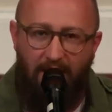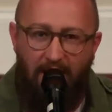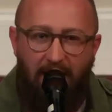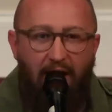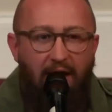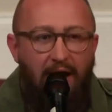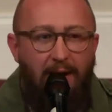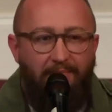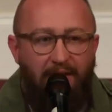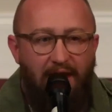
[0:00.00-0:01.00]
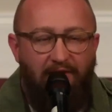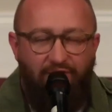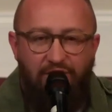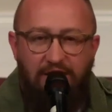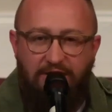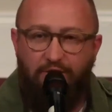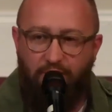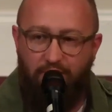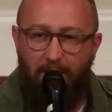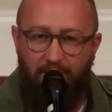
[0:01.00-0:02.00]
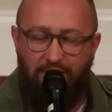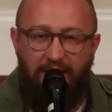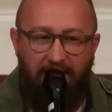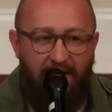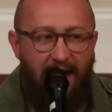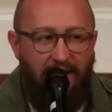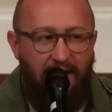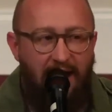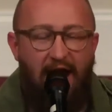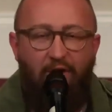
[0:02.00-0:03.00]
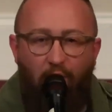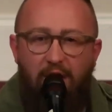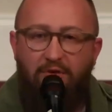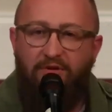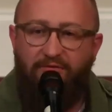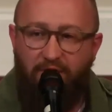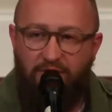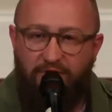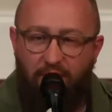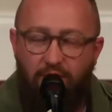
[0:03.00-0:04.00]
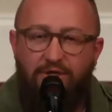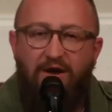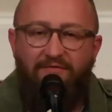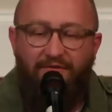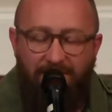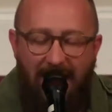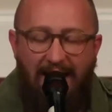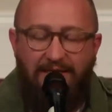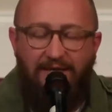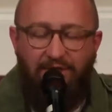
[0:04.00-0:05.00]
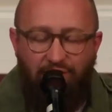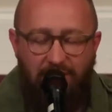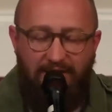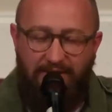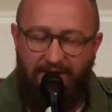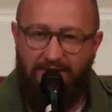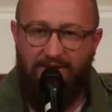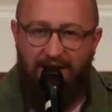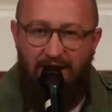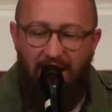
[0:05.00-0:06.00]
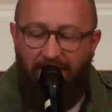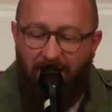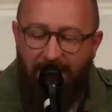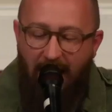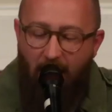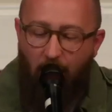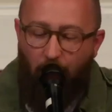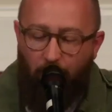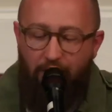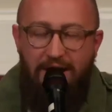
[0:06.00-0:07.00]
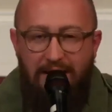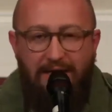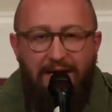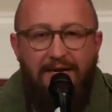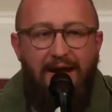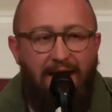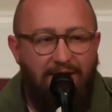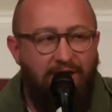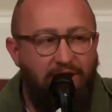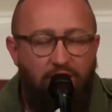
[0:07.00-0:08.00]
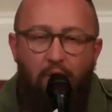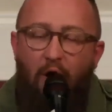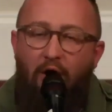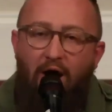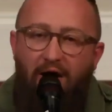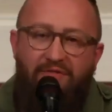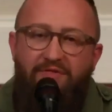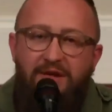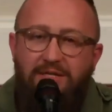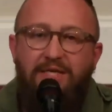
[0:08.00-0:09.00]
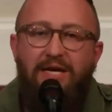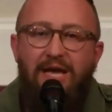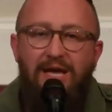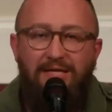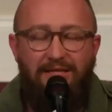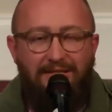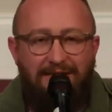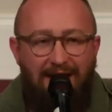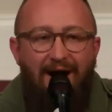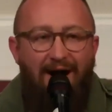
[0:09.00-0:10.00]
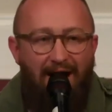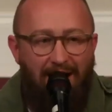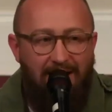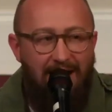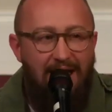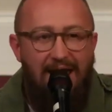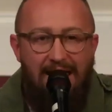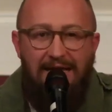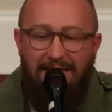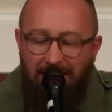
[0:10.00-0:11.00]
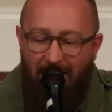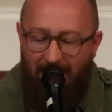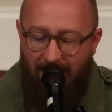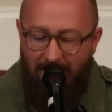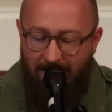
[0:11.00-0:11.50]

Now, if Jesus was representing that, and we are the first fruits of that Jesus, then that reconnects us to our authentic design in God.